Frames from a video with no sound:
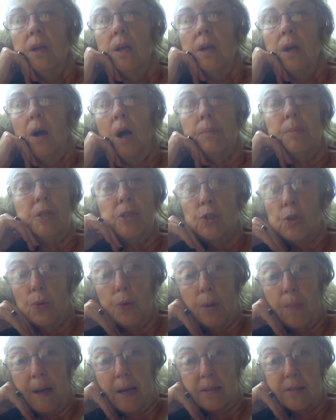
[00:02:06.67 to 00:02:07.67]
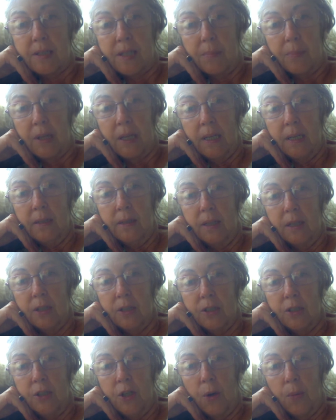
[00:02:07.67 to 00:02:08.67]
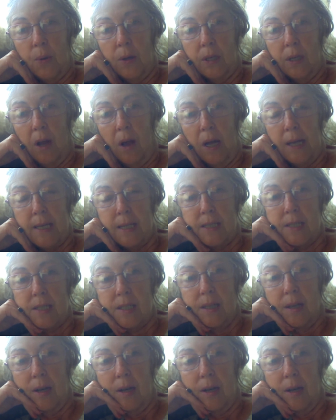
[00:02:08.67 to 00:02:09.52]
going to talk about something that no one likes,